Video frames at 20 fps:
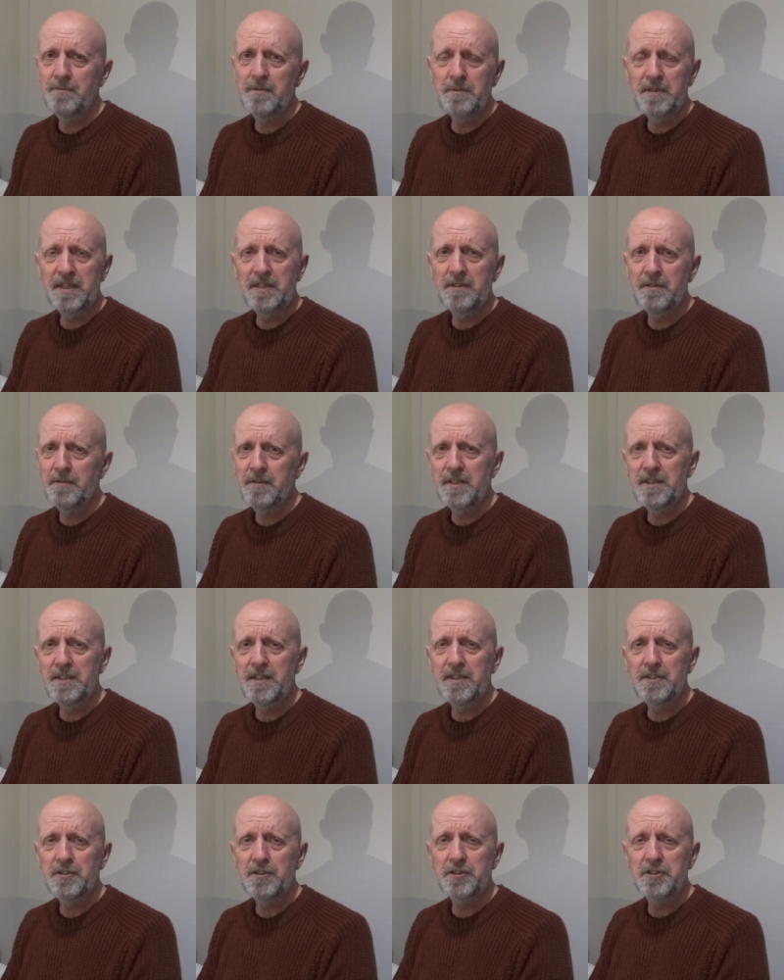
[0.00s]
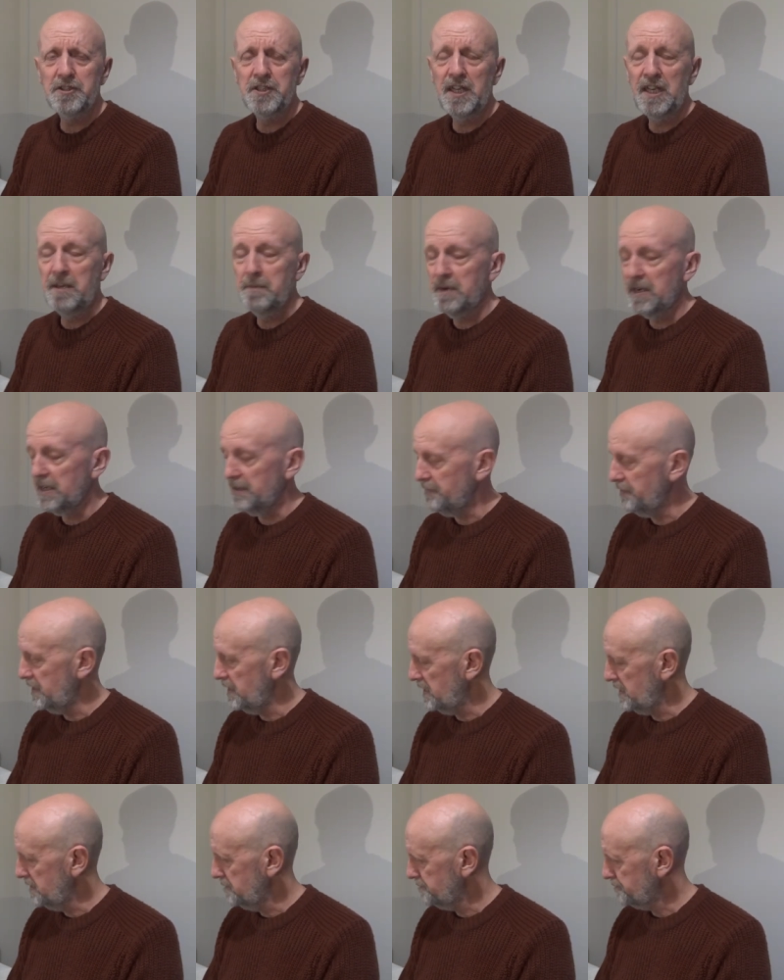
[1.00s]
I mean, it's just silly money
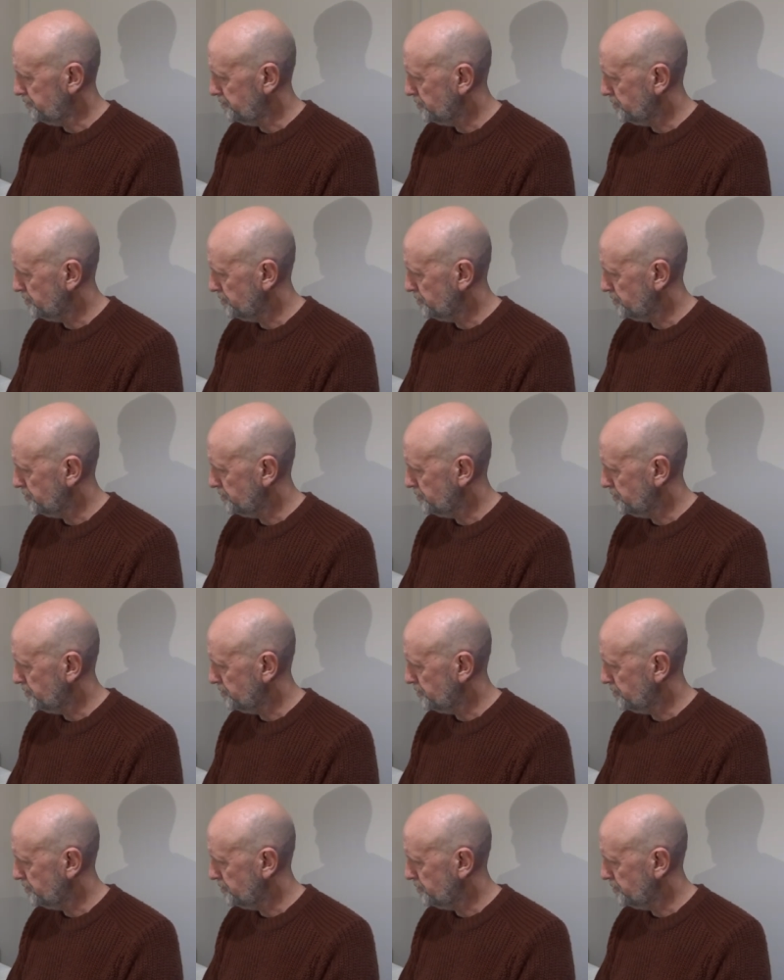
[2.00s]
really.